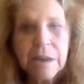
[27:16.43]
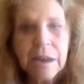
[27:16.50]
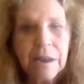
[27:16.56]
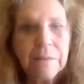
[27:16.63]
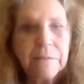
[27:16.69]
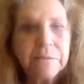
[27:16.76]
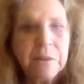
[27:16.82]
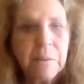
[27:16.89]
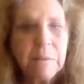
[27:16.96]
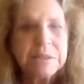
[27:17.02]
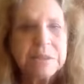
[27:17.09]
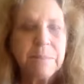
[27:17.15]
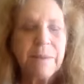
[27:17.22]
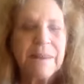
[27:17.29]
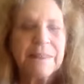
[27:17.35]
I don't know if you know
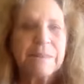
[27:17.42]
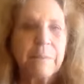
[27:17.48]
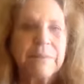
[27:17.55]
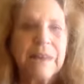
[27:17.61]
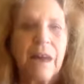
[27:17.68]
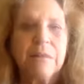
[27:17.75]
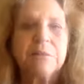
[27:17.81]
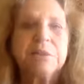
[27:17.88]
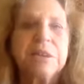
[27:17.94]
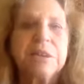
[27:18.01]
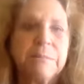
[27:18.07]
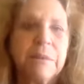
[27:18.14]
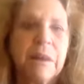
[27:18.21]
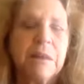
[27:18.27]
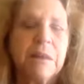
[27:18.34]
much about that, but the honor
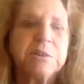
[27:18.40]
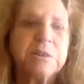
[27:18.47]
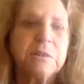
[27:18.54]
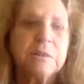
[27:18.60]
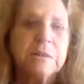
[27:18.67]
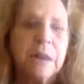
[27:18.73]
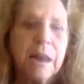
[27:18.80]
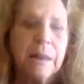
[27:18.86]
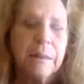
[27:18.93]
shame culture,